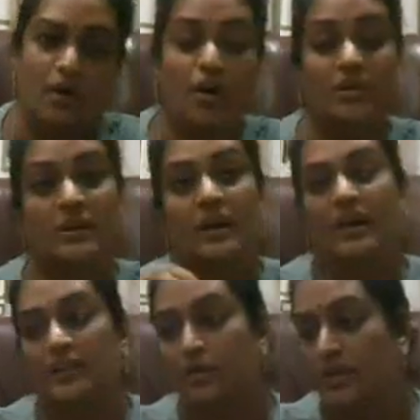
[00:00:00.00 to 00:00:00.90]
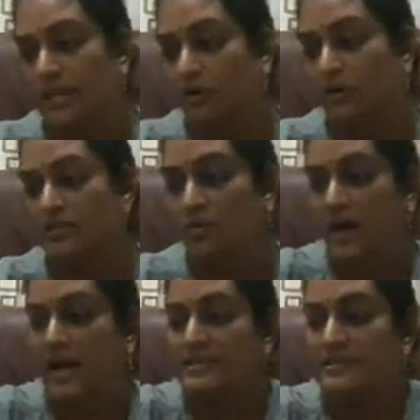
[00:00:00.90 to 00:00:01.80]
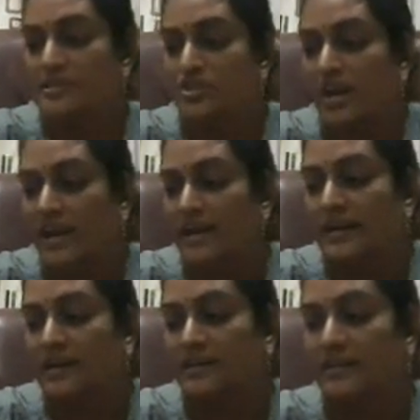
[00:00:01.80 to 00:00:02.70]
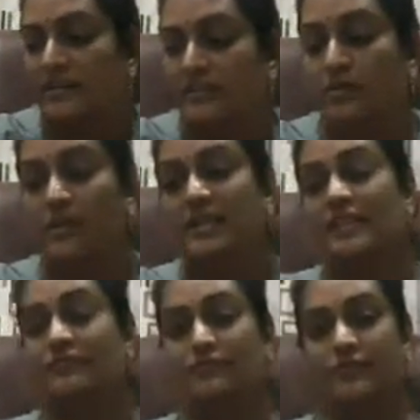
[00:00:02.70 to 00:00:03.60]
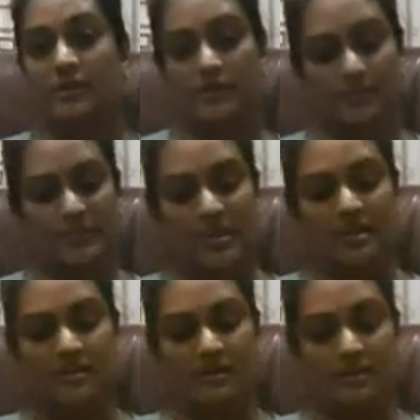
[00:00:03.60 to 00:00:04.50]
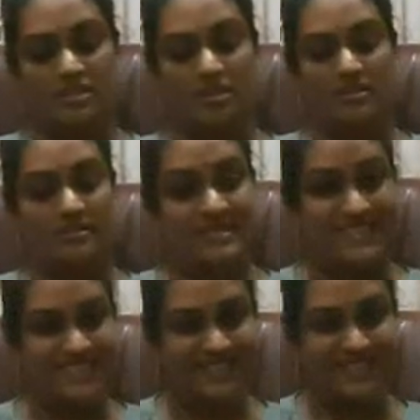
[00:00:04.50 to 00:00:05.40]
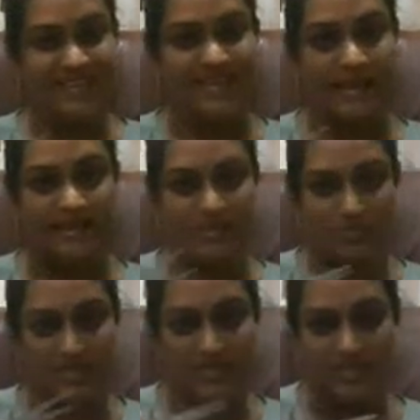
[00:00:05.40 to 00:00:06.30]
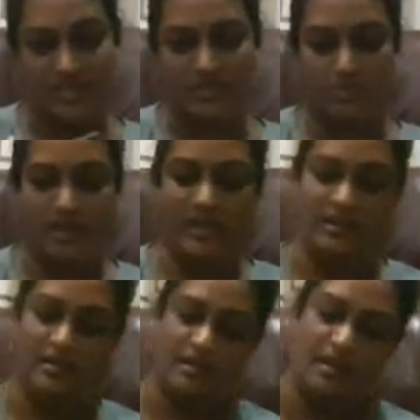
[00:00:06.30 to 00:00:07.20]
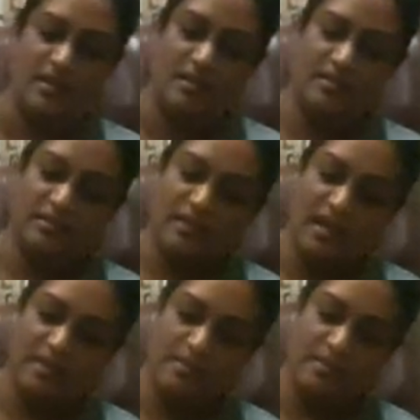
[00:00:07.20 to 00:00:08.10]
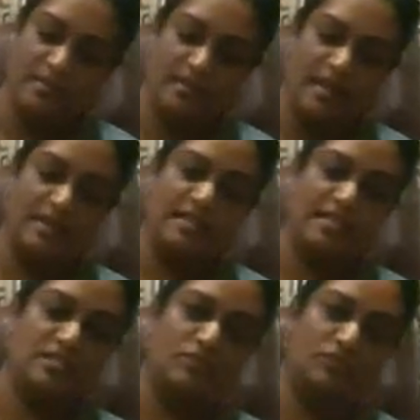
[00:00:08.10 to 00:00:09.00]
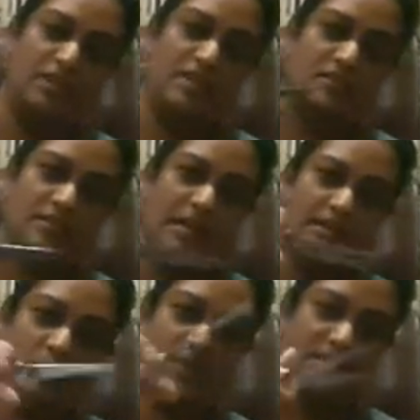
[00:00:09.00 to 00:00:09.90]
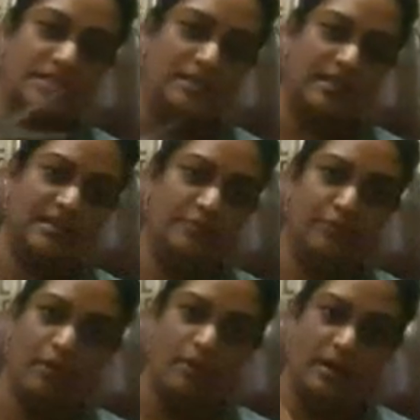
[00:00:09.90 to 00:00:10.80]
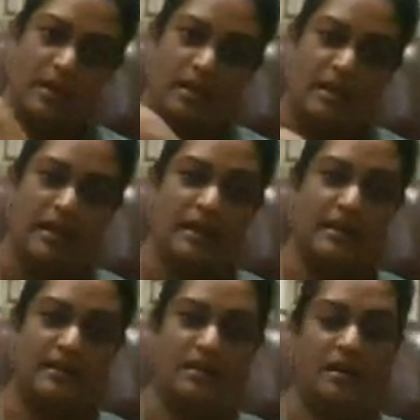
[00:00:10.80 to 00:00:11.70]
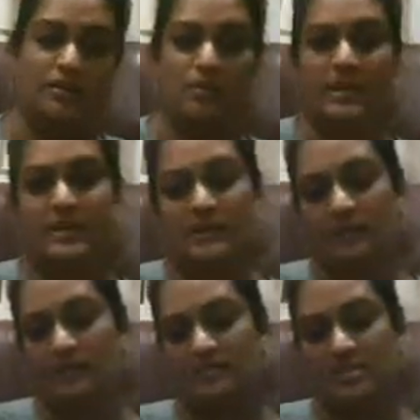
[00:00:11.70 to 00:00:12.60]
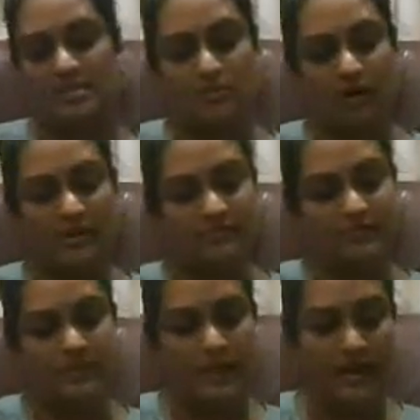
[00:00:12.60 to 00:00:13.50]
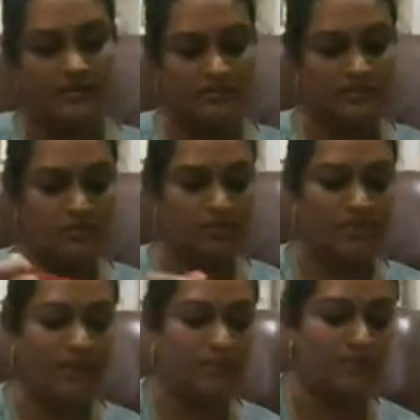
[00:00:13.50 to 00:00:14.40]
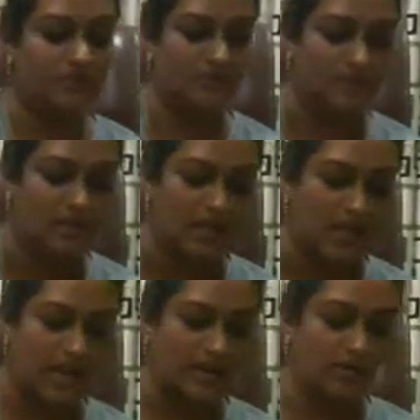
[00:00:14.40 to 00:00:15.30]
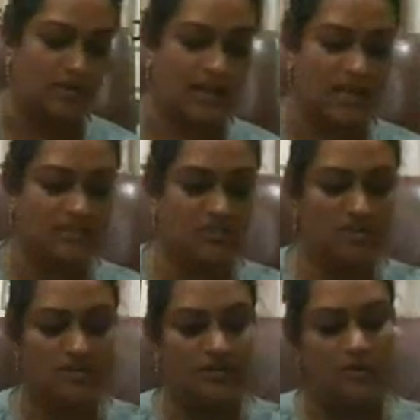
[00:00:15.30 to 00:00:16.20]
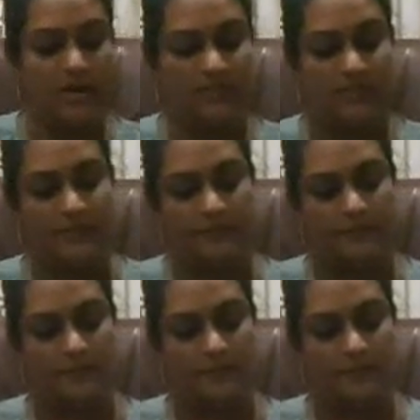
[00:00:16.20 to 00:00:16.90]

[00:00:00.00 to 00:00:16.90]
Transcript: Or you can also ask the child, you can give children scissoring activities wherein the thumb and these two fingers are the ones that are involved, and you can just draw different patterns on papers and you can ask children to cut them.